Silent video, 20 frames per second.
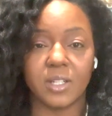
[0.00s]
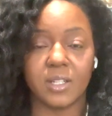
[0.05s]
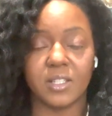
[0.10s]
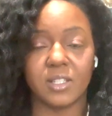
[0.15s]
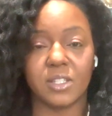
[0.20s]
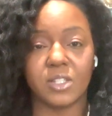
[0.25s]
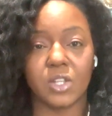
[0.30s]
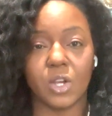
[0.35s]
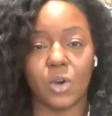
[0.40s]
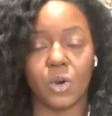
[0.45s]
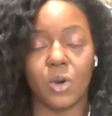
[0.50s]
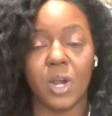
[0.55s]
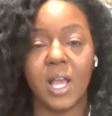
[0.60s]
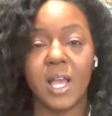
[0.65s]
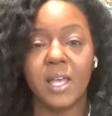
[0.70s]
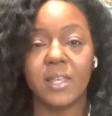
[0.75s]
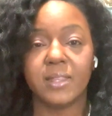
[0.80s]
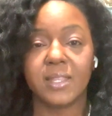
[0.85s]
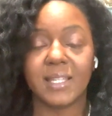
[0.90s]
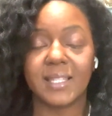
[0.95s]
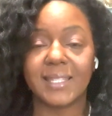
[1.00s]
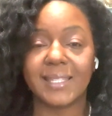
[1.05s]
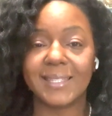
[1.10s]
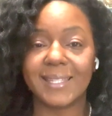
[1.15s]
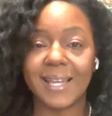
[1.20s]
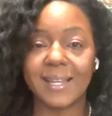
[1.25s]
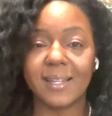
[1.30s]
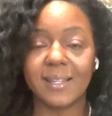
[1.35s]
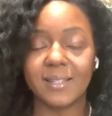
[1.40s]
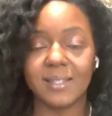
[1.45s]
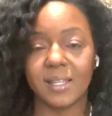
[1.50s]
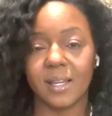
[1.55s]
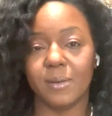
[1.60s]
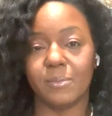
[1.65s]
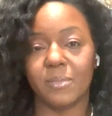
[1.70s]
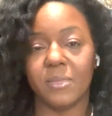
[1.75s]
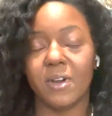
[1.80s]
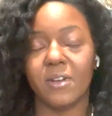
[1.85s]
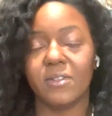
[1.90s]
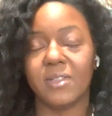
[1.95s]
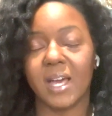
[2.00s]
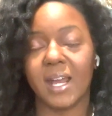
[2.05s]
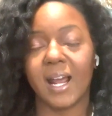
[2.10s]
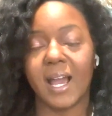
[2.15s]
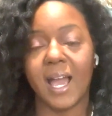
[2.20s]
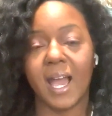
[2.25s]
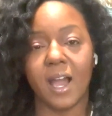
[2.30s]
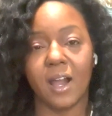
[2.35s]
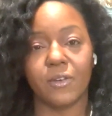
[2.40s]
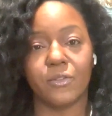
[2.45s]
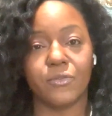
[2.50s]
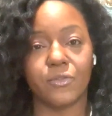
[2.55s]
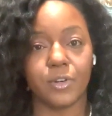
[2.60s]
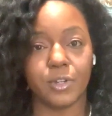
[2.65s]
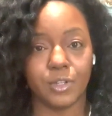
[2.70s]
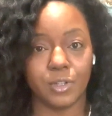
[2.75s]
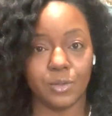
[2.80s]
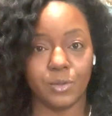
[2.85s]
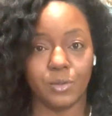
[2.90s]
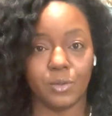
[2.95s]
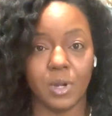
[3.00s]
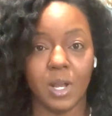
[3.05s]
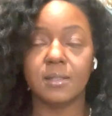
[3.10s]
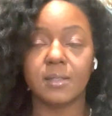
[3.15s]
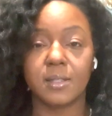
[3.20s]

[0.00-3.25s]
And so the second tip that I have for you